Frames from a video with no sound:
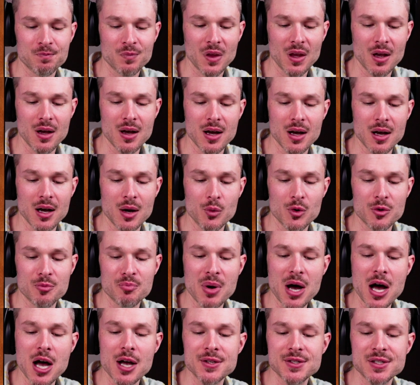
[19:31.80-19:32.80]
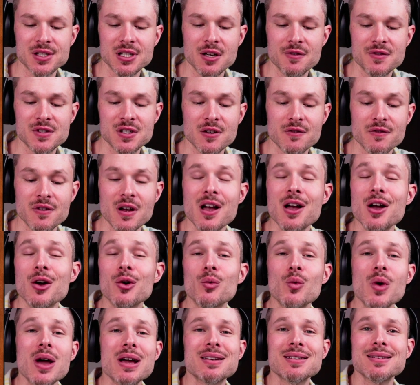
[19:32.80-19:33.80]
Uh, with positives of
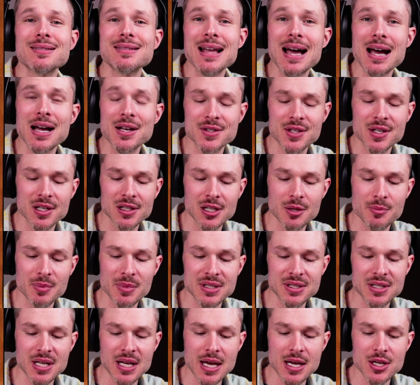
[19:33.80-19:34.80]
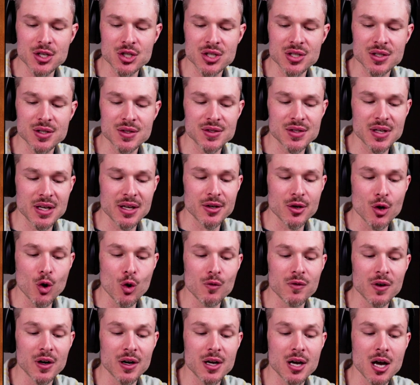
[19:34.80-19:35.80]
recognizing limitations and
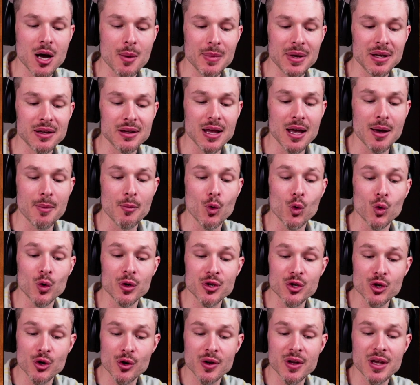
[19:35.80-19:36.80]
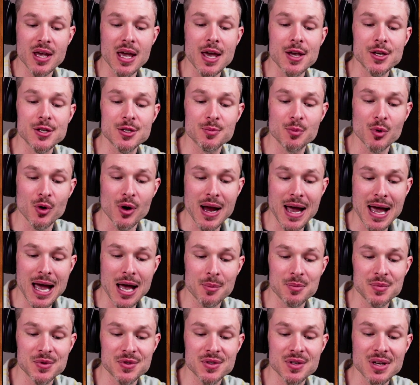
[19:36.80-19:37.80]
overcoming them, or in your case,
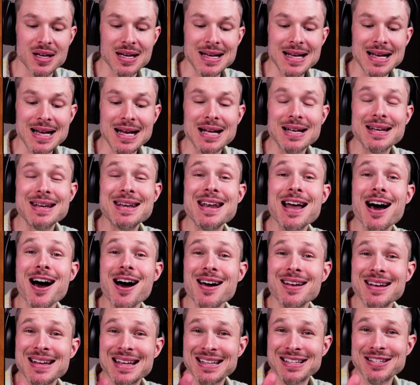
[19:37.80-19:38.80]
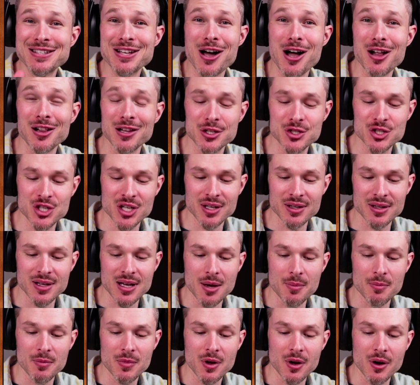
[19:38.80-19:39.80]
perhaps not acknowledging
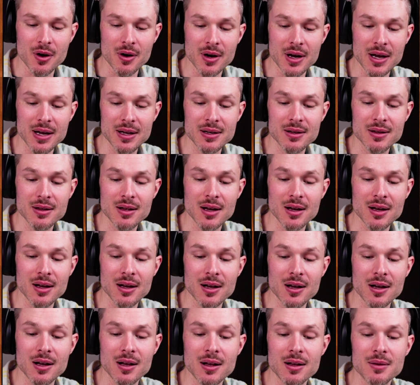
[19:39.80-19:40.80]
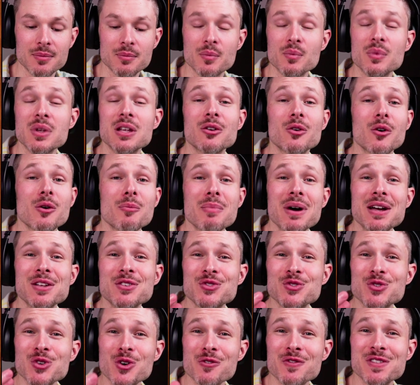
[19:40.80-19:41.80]
them, all right? Uh, you know, it might
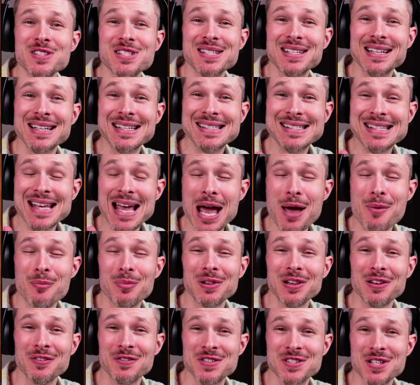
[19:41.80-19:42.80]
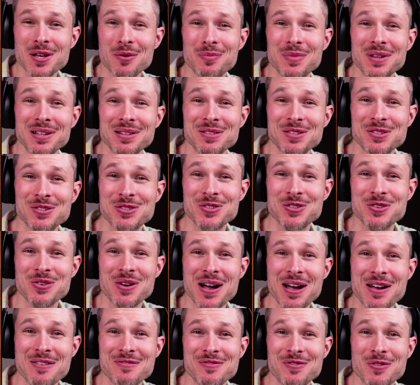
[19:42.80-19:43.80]
serve as an example of something to
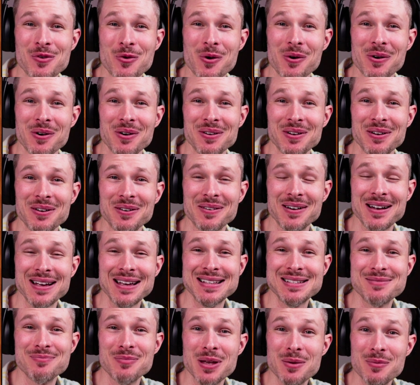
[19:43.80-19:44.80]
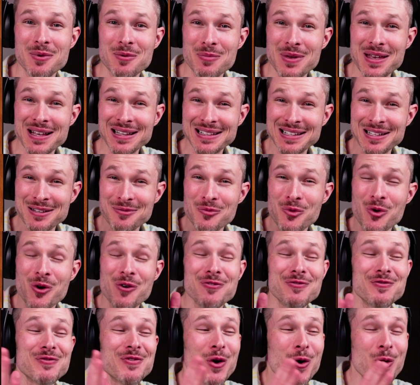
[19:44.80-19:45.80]
strive for, all right? Maybe be a little more
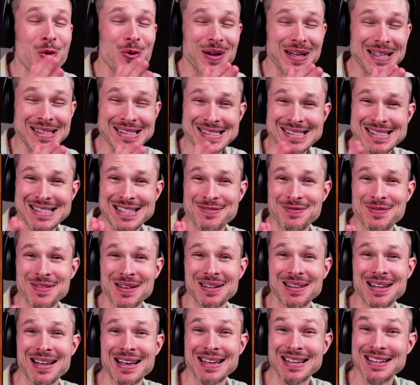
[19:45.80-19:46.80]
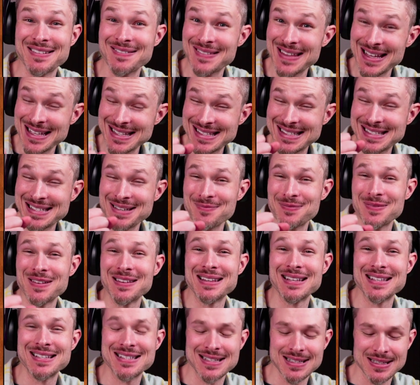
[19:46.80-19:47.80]
focused, if you like, if that's something
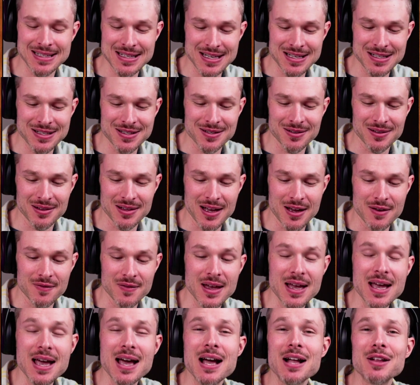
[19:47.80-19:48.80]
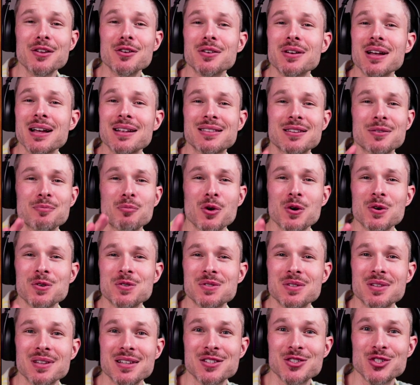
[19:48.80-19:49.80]
that you need in your life, and you're not the
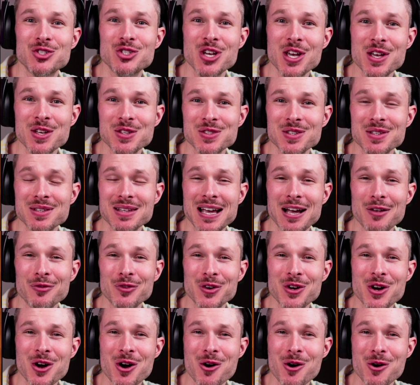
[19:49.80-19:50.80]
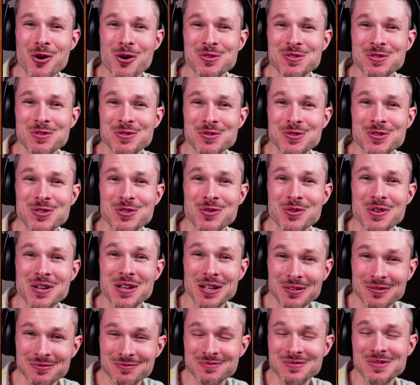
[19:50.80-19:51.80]
person that's chasing down the cars in the street,
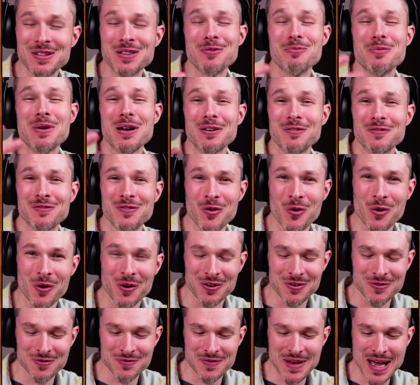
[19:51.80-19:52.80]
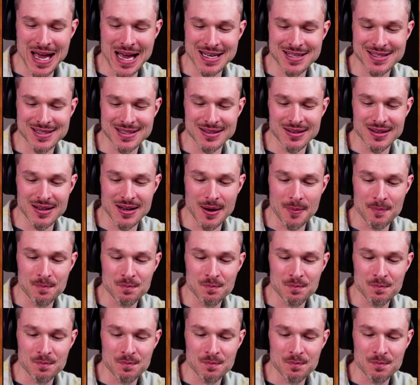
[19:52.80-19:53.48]
in the metaphorical fashion there.